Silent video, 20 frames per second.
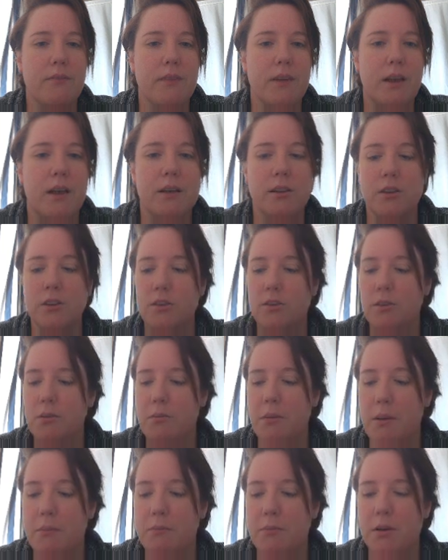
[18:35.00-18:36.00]
and just
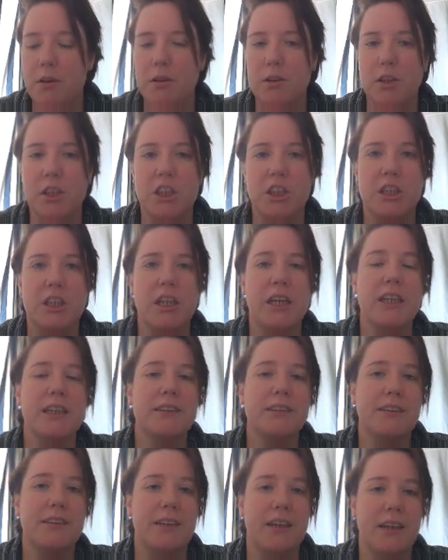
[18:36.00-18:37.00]
remember to
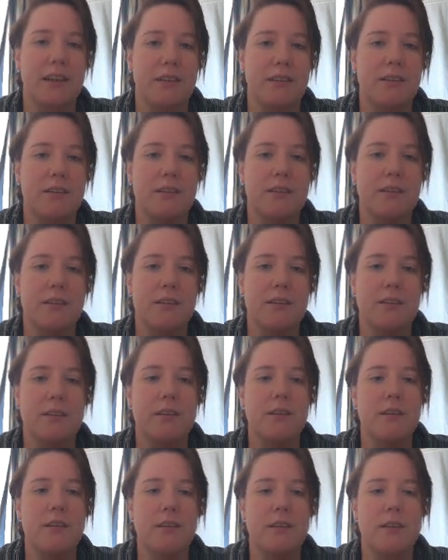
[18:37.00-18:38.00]
change the tense
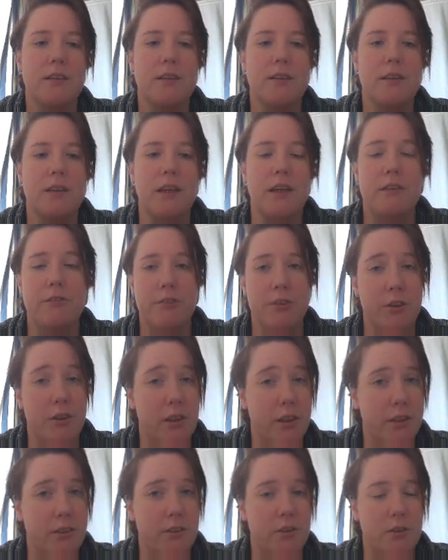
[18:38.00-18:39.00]
if you
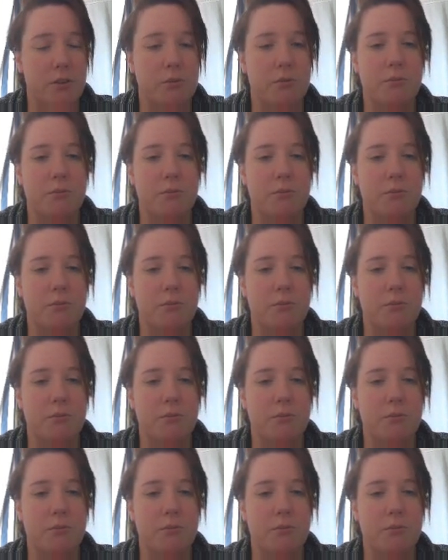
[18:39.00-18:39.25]
need to.